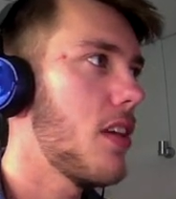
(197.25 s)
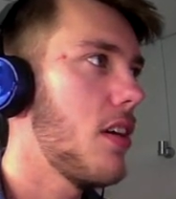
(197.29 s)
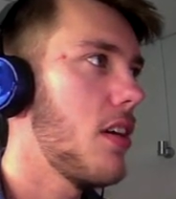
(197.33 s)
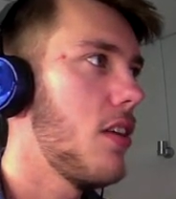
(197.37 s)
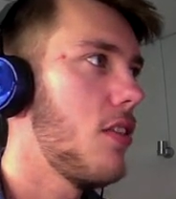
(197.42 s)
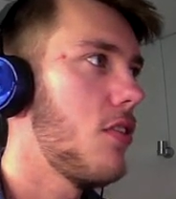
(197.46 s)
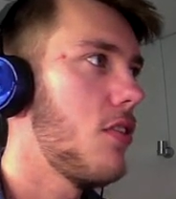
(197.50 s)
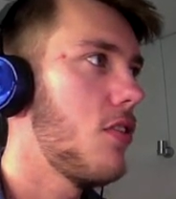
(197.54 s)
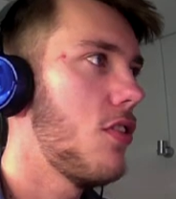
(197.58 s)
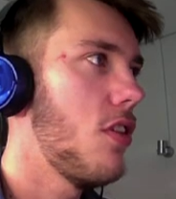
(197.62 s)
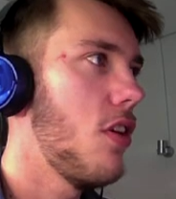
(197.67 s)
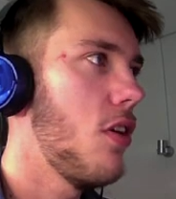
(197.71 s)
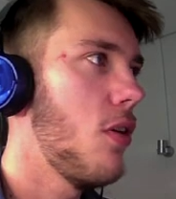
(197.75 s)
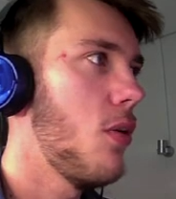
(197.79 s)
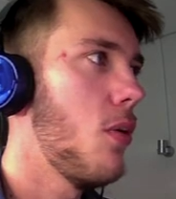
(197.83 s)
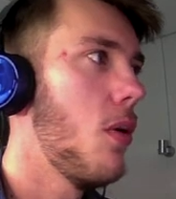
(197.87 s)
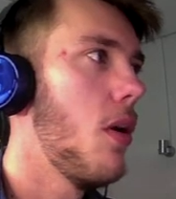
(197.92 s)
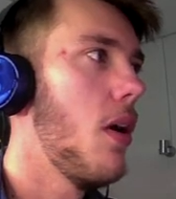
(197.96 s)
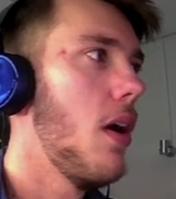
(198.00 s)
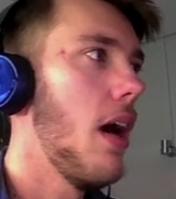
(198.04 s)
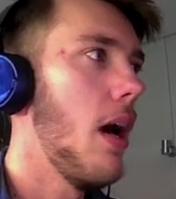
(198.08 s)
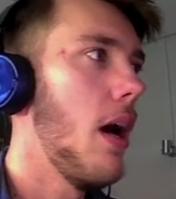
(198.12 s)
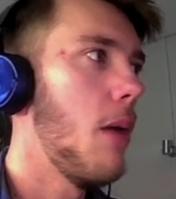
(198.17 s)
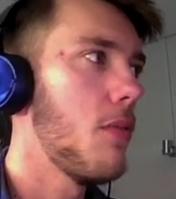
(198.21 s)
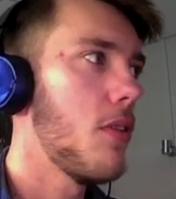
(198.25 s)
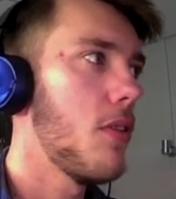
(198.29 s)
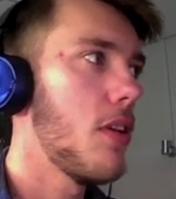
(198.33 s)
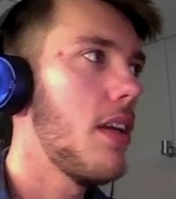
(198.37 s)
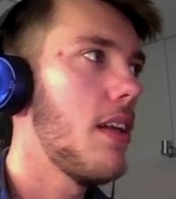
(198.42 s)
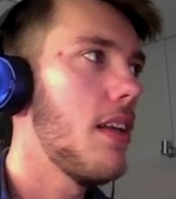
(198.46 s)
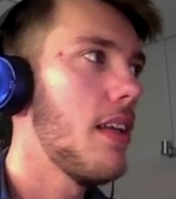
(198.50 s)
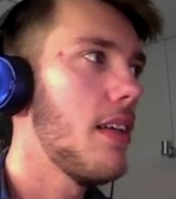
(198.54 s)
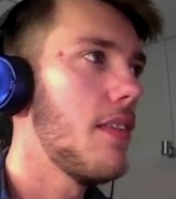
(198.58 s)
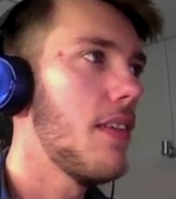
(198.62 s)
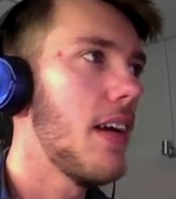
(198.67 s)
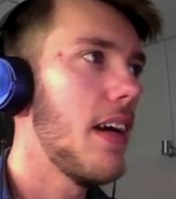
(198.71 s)
And so I'm going
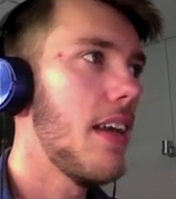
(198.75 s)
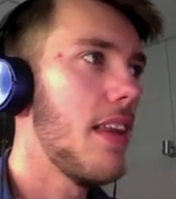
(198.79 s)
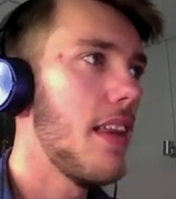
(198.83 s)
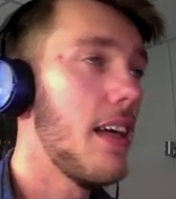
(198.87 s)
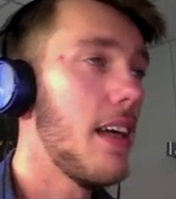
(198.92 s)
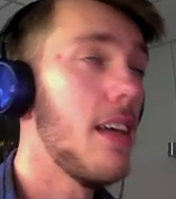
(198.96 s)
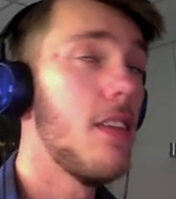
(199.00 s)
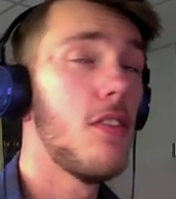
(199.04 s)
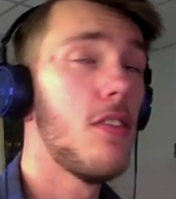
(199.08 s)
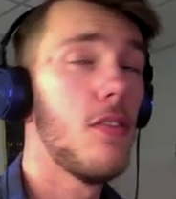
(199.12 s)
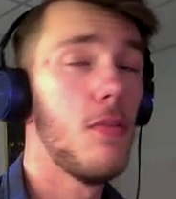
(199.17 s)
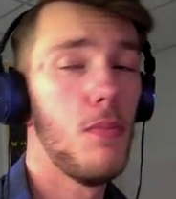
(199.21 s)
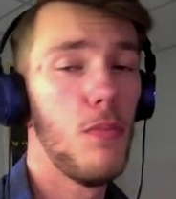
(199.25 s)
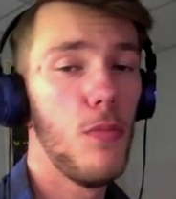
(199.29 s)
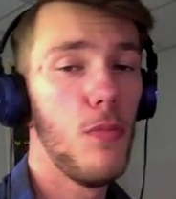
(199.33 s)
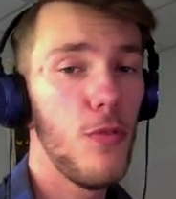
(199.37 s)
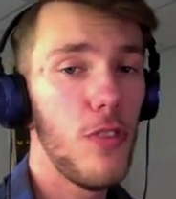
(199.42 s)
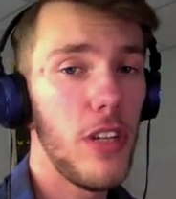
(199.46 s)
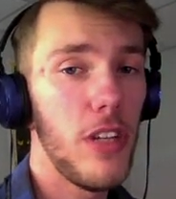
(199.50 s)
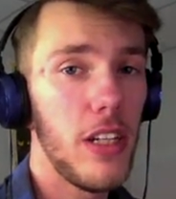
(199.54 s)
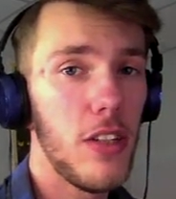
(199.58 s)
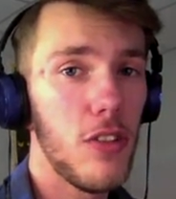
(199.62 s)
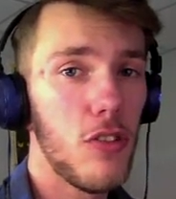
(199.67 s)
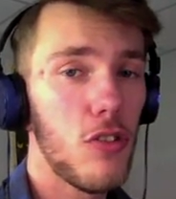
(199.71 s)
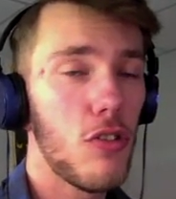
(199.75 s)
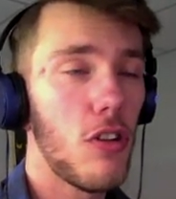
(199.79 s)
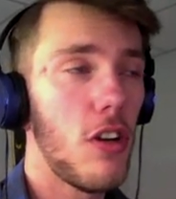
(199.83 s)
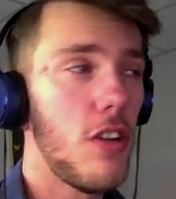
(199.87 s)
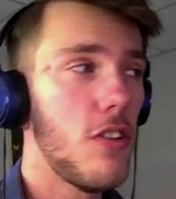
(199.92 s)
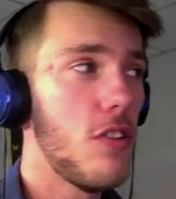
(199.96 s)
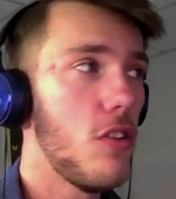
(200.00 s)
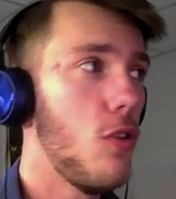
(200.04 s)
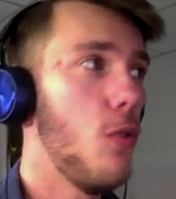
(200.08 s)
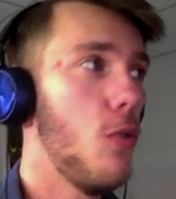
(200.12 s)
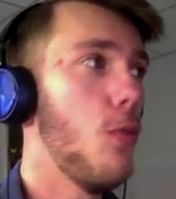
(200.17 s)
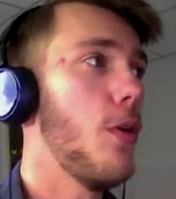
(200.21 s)
to leave it at this. Fingers
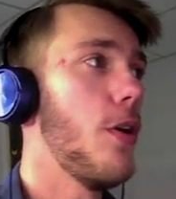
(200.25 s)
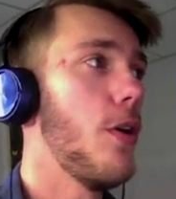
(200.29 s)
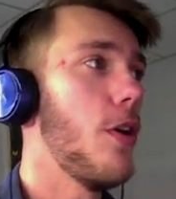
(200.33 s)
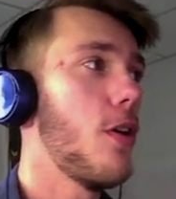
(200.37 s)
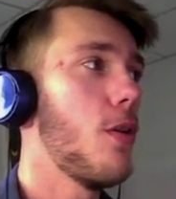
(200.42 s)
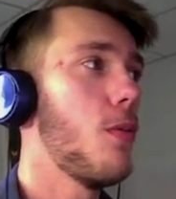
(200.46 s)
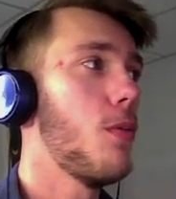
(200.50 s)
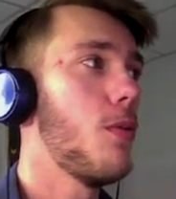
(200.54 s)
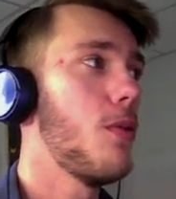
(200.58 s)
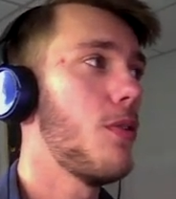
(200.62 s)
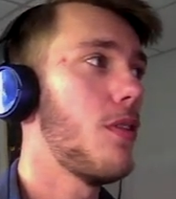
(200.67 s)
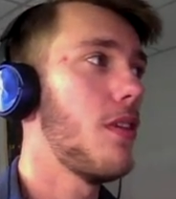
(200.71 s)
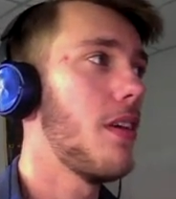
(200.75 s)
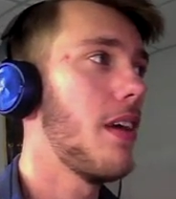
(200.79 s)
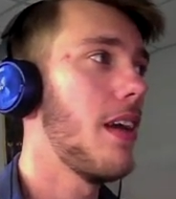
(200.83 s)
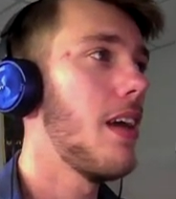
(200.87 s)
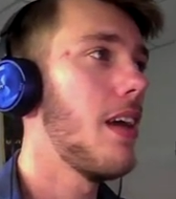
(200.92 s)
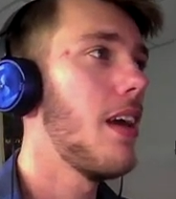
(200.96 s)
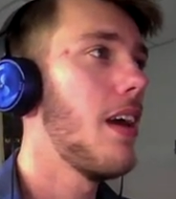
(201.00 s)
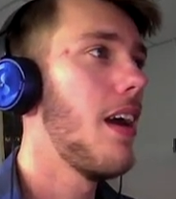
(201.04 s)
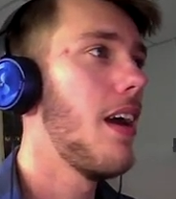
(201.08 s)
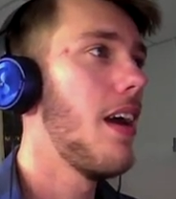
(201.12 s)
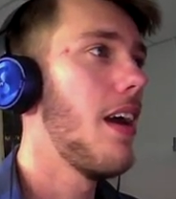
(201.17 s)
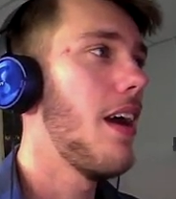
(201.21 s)
crossed it'll work, we'll see.